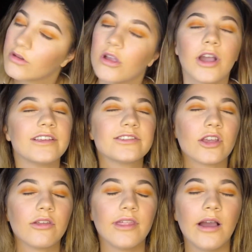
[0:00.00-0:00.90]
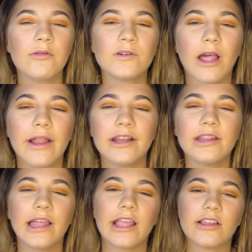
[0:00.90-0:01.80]
Okay, so that kind of
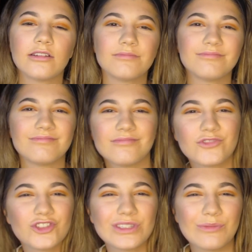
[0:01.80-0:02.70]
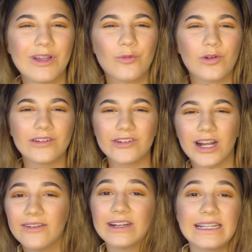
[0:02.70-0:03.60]
like just went wherever
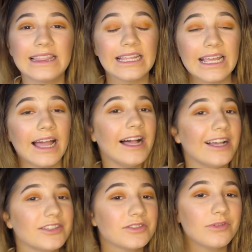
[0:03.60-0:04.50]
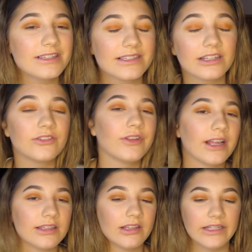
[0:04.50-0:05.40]
everything else was, including
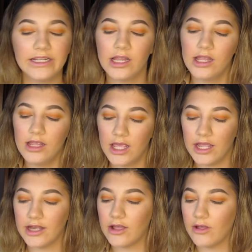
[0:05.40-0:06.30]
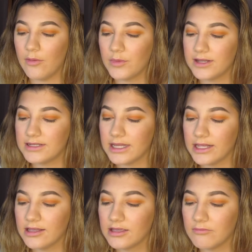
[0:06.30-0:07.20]
on the lid, and now I'm gonna
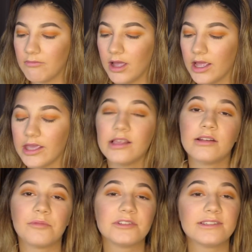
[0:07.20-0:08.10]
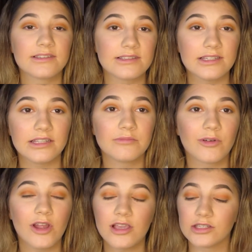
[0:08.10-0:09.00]
take my number 16
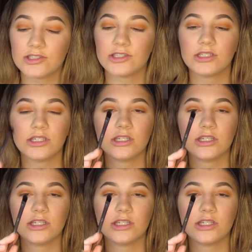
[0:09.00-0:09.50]
brush.